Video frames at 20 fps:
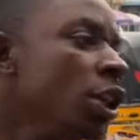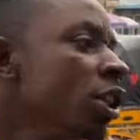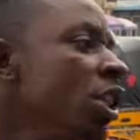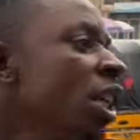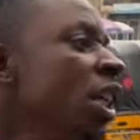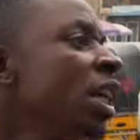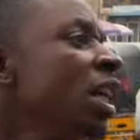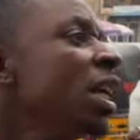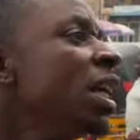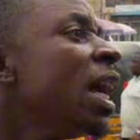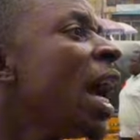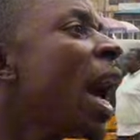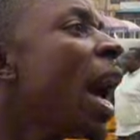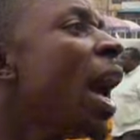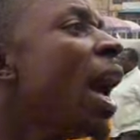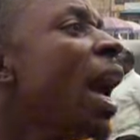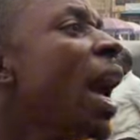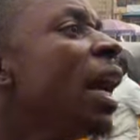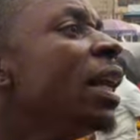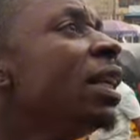The
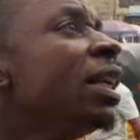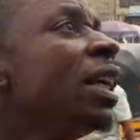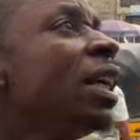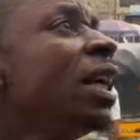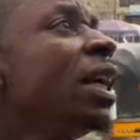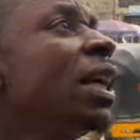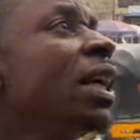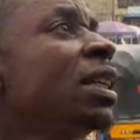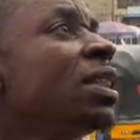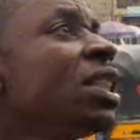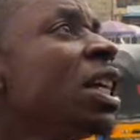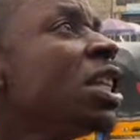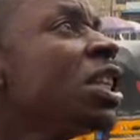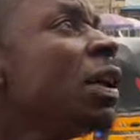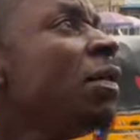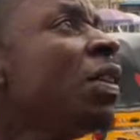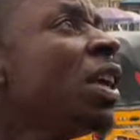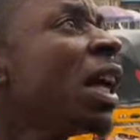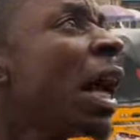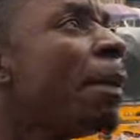
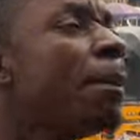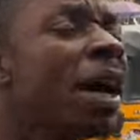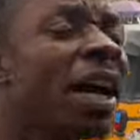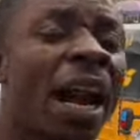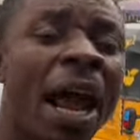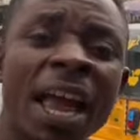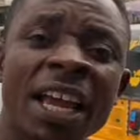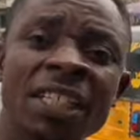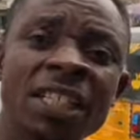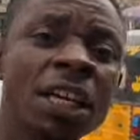CCTV camera,